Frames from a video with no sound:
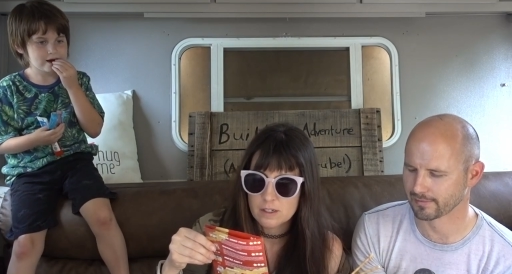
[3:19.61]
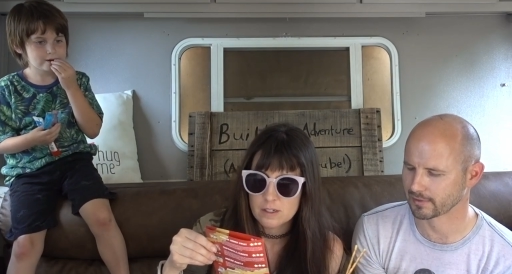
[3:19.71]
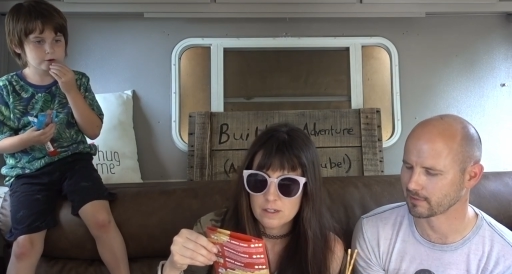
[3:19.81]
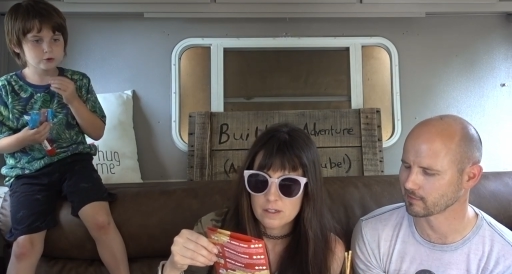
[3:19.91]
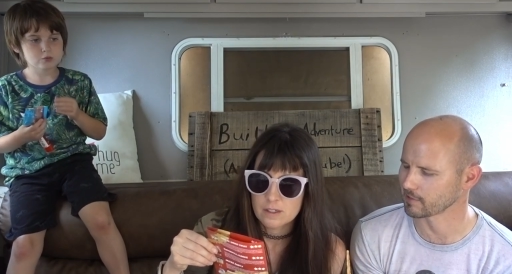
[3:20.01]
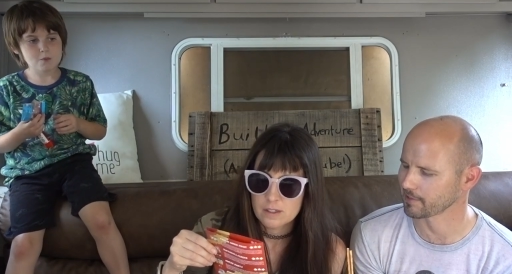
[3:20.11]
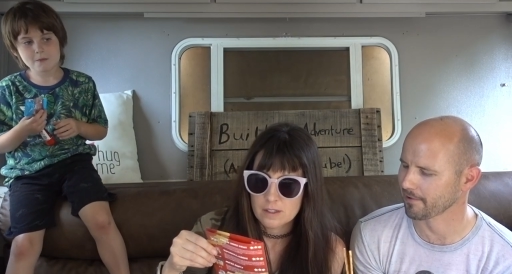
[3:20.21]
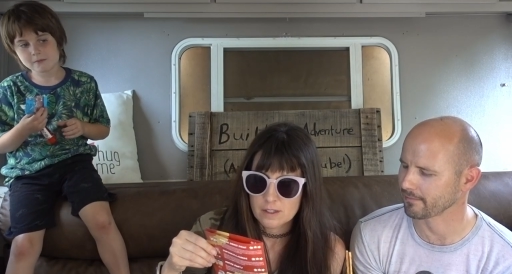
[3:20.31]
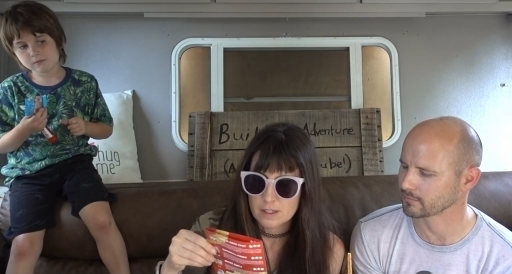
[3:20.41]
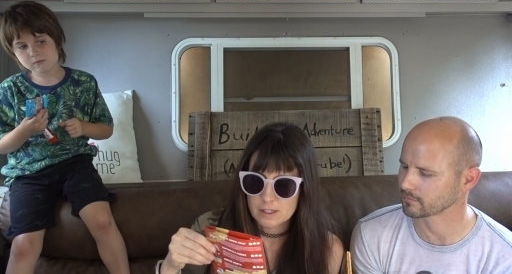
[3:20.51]
Speaker 1: Yeah, sounds
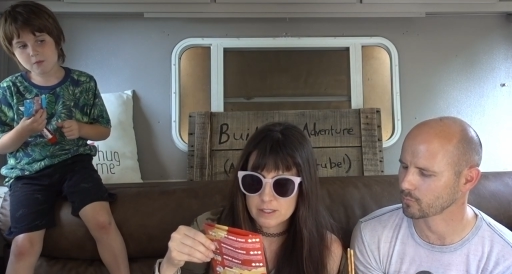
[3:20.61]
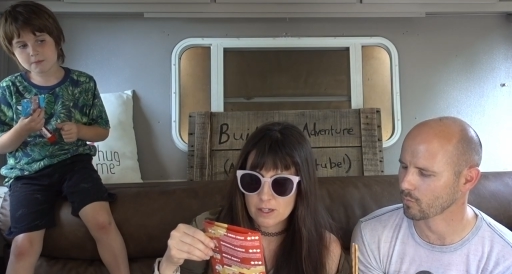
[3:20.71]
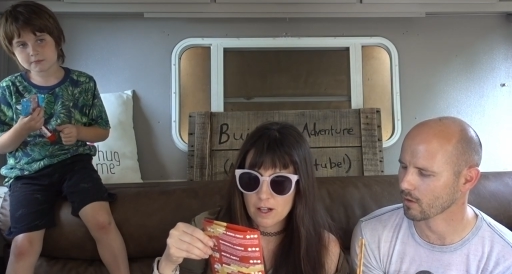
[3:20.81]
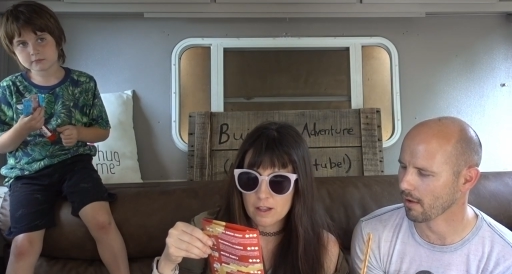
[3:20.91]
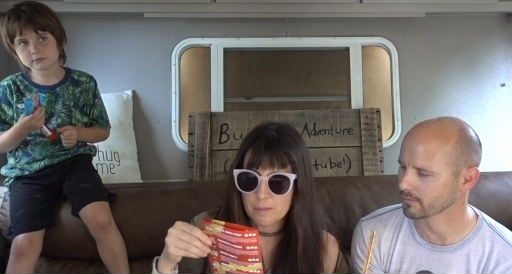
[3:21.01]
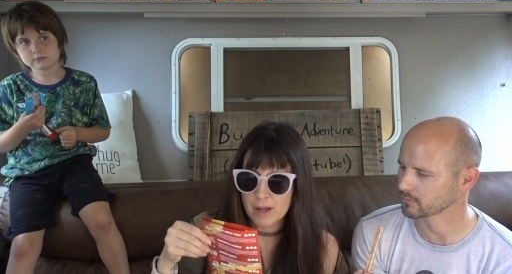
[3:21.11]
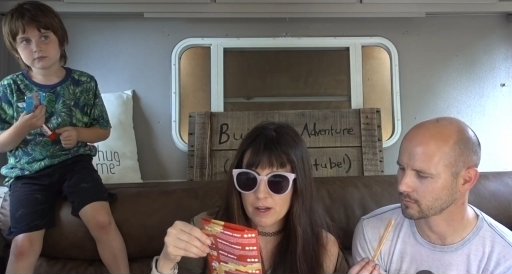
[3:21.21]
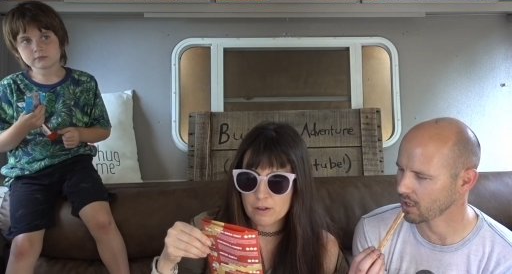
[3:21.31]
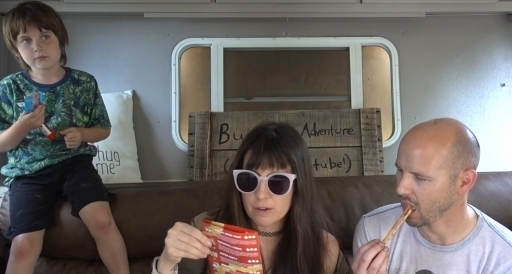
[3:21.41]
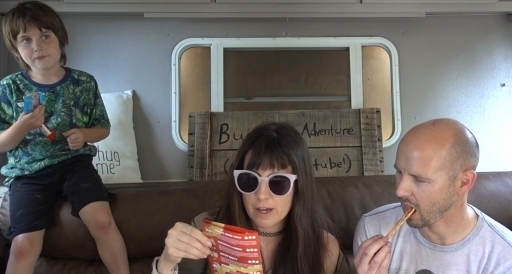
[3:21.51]
like it. It's all
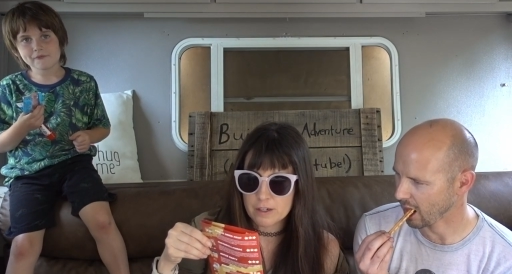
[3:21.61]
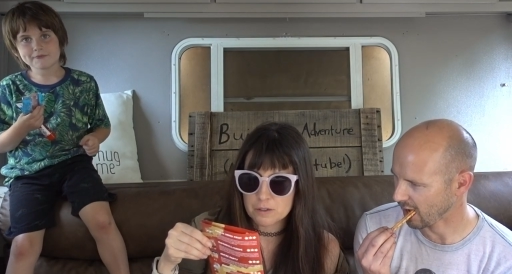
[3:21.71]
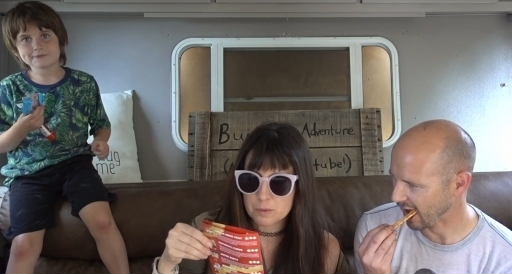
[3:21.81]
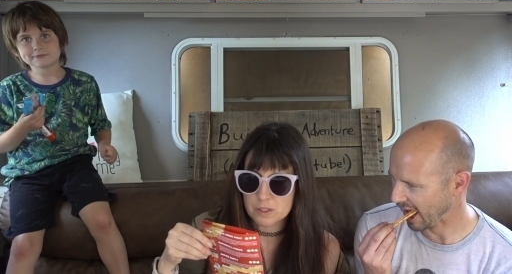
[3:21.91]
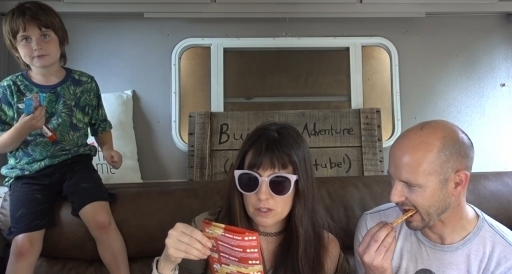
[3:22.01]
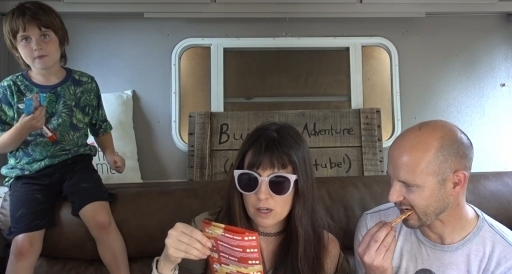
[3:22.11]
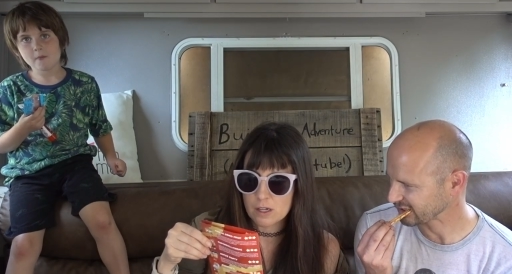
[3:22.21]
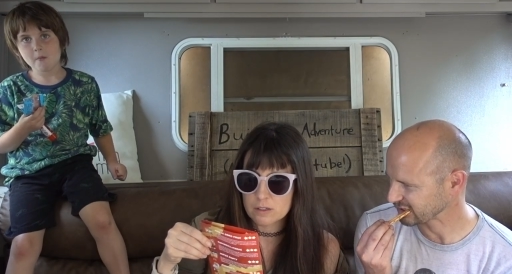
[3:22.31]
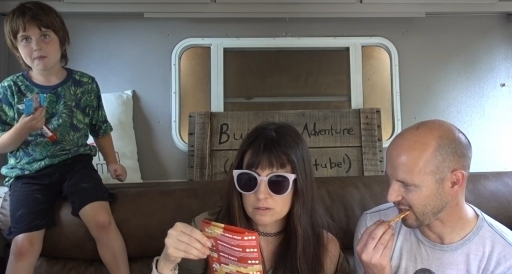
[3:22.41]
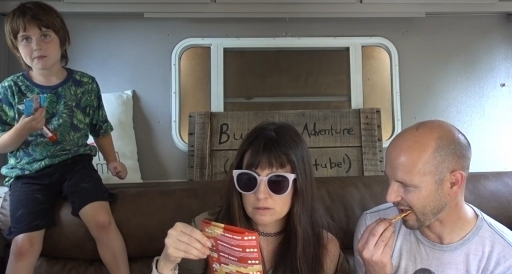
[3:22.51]
about crackers with
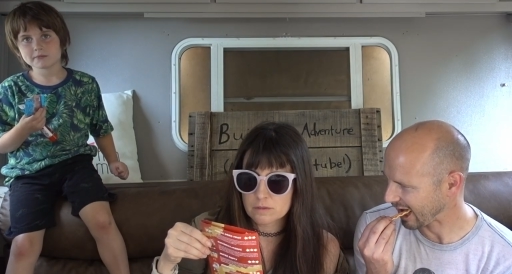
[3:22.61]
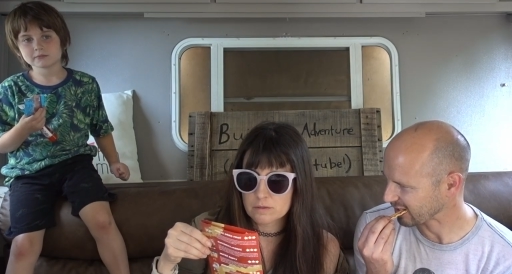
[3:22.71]
salt.